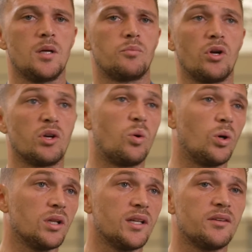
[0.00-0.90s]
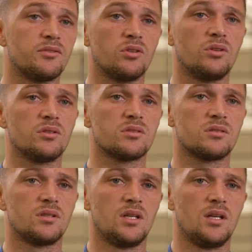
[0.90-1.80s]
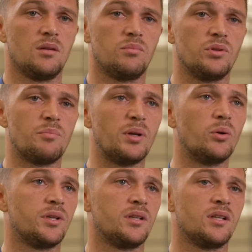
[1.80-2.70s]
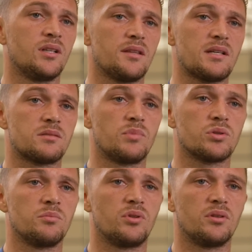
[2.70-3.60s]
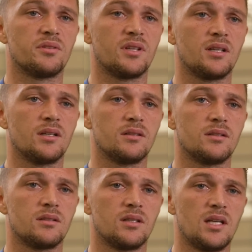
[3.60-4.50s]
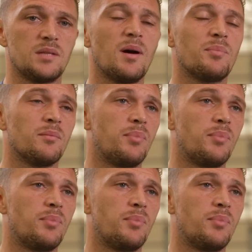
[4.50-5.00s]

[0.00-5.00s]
Brought in quality, of course. But the building, and that's the most important thing, and it's about being